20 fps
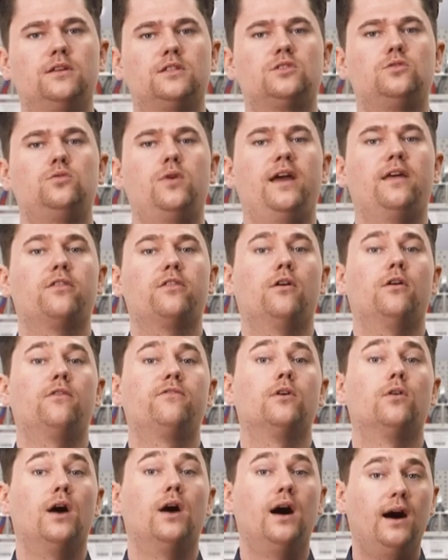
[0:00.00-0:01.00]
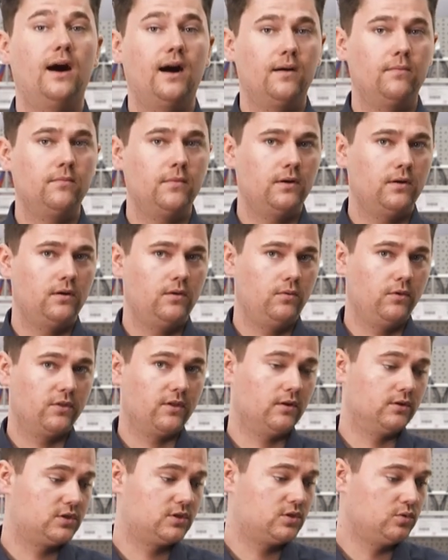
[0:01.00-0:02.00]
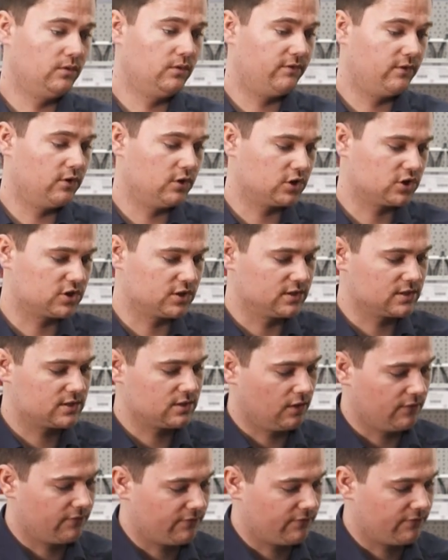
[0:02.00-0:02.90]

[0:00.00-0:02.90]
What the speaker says: strength of your arm with our tool versions of